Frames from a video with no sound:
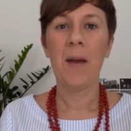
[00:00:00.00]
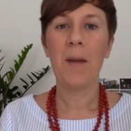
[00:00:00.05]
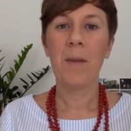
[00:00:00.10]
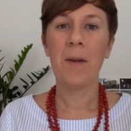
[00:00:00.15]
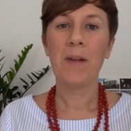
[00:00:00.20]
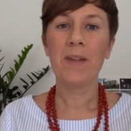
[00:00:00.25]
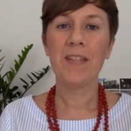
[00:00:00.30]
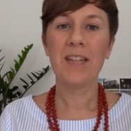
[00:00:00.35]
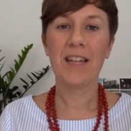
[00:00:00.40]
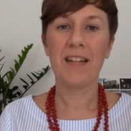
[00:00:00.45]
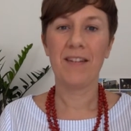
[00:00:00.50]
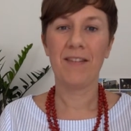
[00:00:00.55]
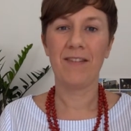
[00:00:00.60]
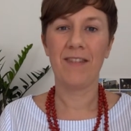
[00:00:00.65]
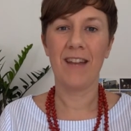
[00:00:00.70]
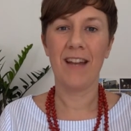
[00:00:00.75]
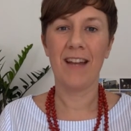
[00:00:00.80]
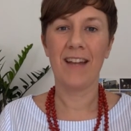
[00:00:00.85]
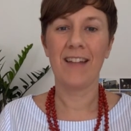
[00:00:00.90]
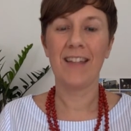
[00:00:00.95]
Pausa
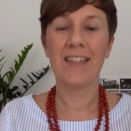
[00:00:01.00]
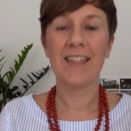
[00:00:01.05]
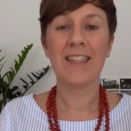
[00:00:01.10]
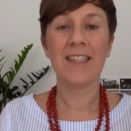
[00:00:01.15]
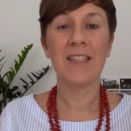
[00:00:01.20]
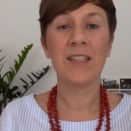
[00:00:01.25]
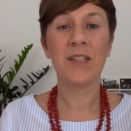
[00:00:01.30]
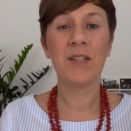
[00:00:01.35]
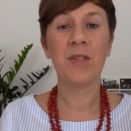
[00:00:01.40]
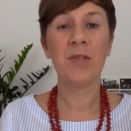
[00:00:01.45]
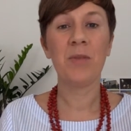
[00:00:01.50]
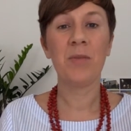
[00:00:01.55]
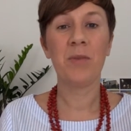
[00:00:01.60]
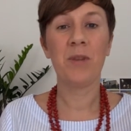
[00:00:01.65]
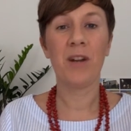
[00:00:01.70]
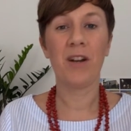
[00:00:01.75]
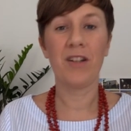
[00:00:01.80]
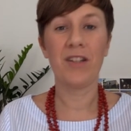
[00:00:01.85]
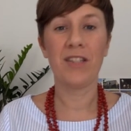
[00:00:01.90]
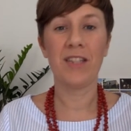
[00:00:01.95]
Caffè is a new
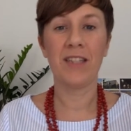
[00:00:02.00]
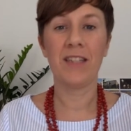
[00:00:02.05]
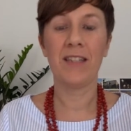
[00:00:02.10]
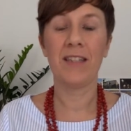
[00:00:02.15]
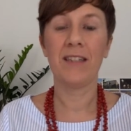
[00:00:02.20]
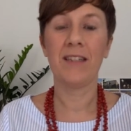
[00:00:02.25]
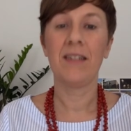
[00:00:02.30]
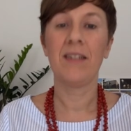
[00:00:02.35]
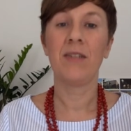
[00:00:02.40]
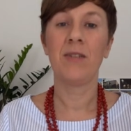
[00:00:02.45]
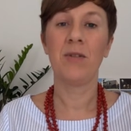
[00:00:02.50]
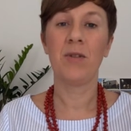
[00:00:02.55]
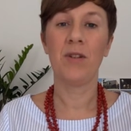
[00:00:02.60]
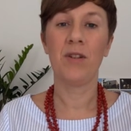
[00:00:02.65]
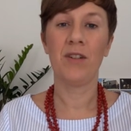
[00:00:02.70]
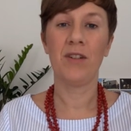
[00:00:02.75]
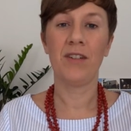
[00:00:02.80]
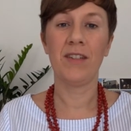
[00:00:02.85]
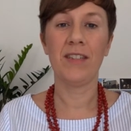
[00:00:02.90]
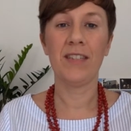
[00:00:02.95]
project to
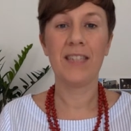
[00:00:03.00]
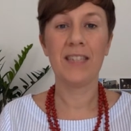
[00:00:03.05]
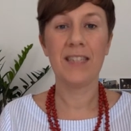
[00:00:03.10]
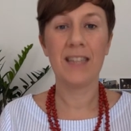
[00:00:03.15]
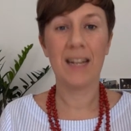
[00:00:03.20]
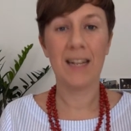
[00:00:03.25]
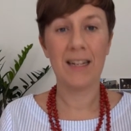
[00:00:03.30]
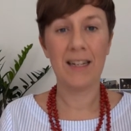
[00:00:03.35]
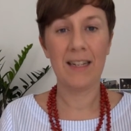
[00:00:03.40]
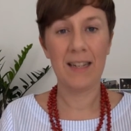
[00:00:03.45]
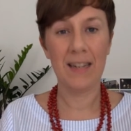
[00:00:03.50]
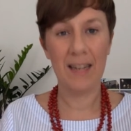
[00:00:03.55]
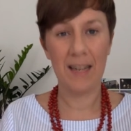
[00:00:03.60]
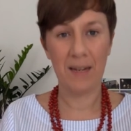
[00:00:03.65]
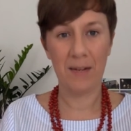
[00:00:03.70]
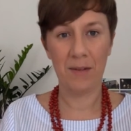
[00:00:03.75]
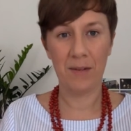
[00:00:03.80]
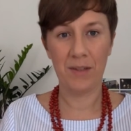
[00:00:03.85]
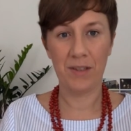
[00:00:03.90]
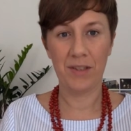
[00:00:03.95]
learn the Italian
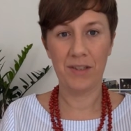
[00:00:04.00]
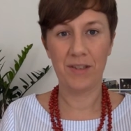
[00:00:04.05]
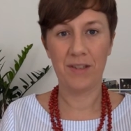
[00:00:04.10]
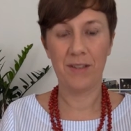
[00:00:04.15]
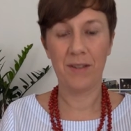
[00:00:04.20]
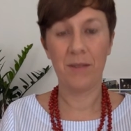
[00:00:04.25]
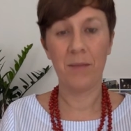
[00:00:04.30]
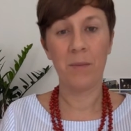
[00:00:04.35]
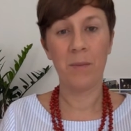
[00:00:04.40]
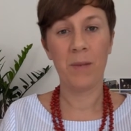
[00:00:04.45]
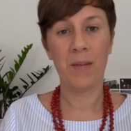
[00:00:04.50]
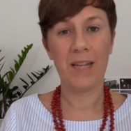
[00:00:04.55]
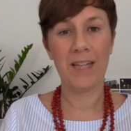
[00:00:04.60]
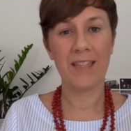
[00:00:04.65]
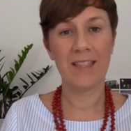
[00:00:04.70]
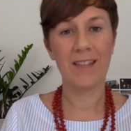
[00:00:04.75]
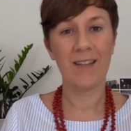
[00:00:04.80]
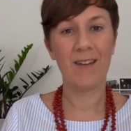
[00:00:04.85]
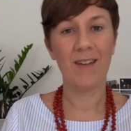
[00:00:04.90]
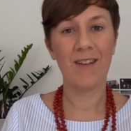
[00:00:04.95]
language
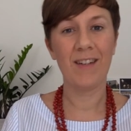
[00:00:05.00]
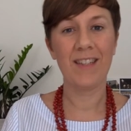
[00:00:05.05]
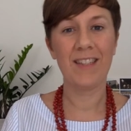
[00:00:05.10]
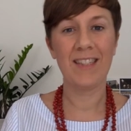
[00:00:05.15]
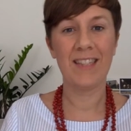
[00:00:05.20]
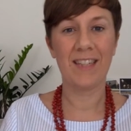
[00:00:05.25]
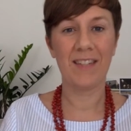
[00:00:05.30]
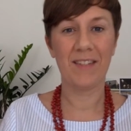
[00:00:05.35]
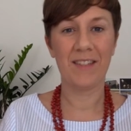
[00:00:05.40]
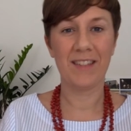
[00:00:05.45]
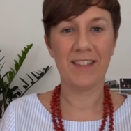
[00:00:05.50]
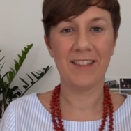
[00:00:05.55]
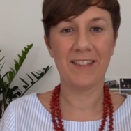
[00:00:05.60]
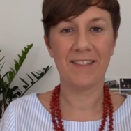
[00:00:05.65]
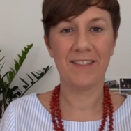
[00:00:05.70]
based on a secret.